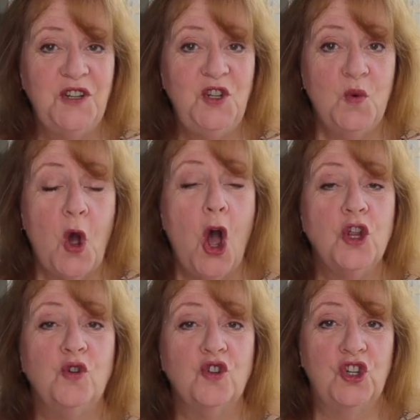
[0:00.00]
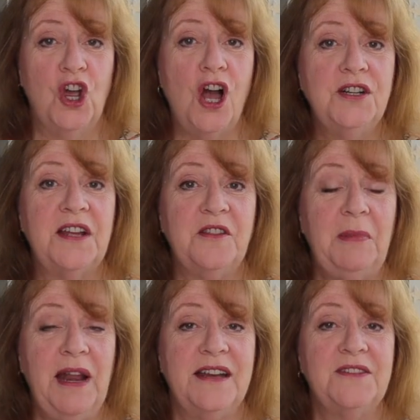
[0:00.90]
you are your chart and the
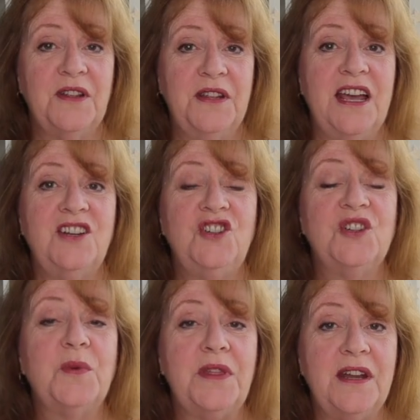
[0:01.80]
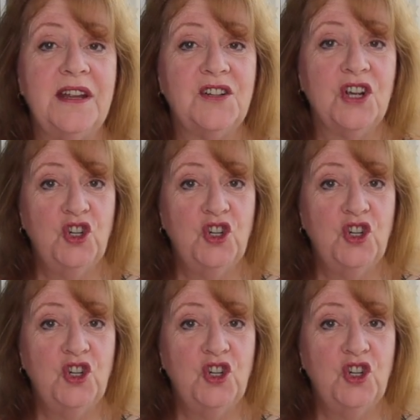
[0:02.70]
planets and the energies within it